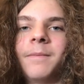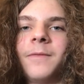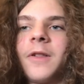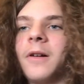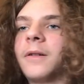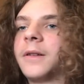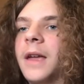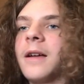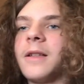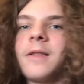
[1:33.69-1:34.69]
So
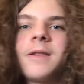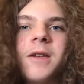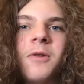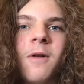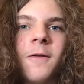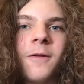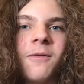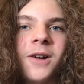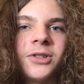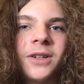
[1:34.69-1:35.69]
yeah, thank you all for
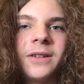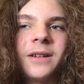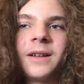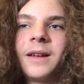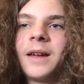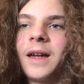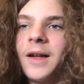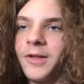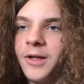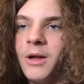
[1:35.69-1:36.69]
watching.
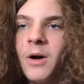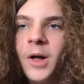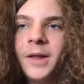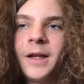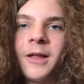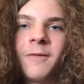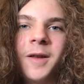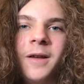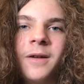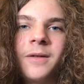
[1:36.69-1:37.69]
I'll see you all in the next
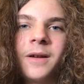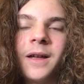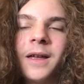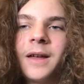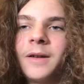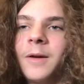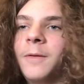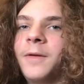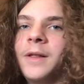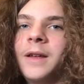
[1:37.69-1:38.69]
video, and
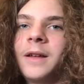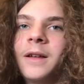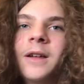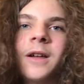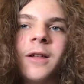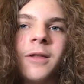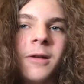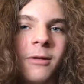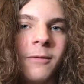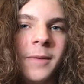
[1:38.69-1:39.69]
hopefully
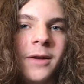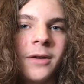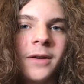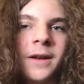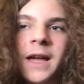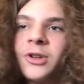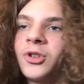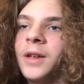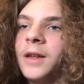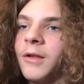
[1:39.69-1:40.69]
those will be good and
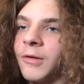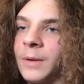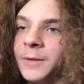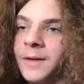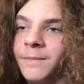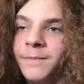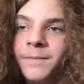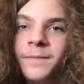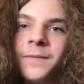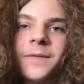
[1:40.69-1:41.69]
actually scripted.
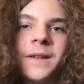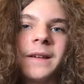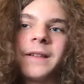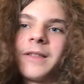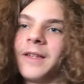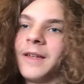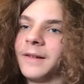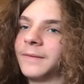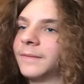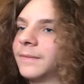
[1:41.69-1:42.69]
See ya.